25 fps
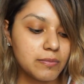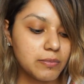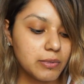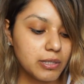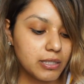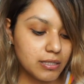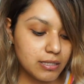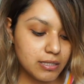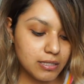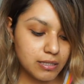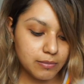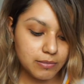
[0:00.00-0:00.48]

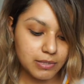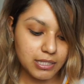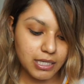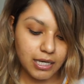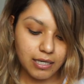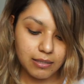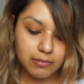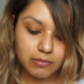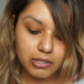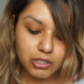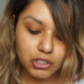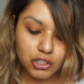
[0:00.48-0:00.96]
because
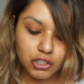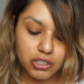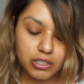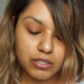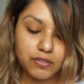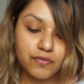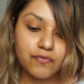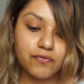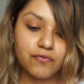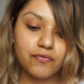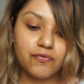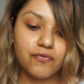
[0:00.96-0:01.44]
sometimes it
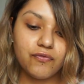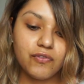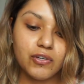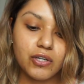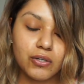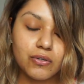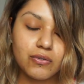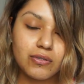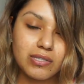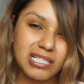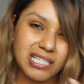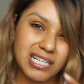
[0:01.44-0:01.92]
just
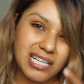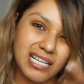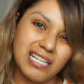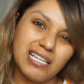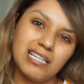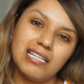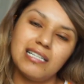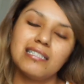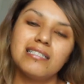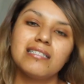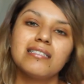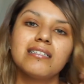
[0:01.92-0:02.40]
feels
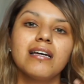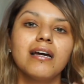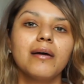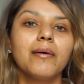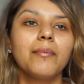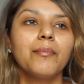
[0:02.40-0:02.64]
and